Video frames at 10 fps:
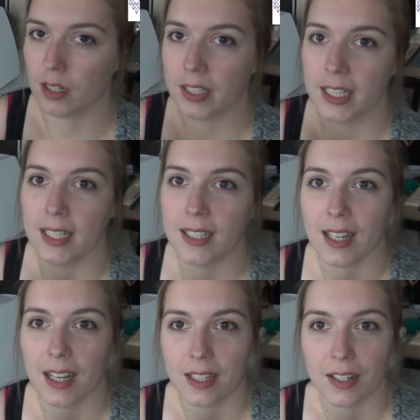on the
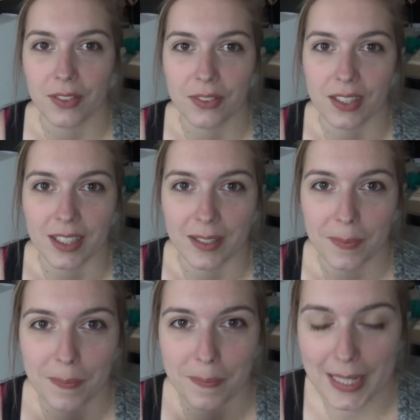inside of the
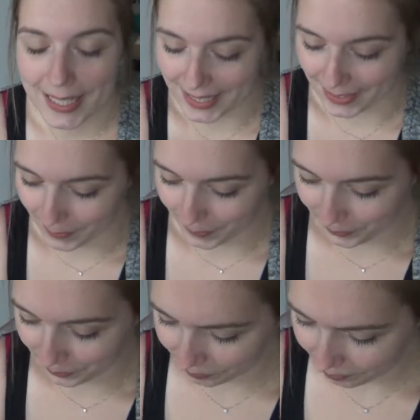mitten.
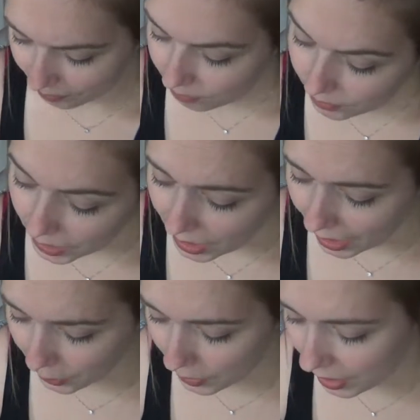
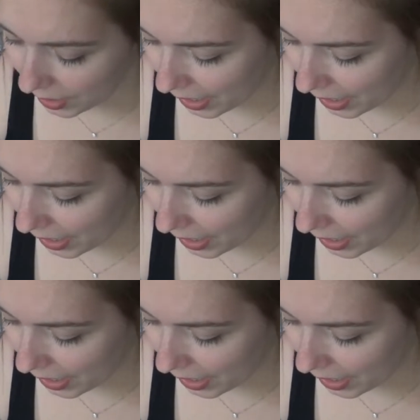I really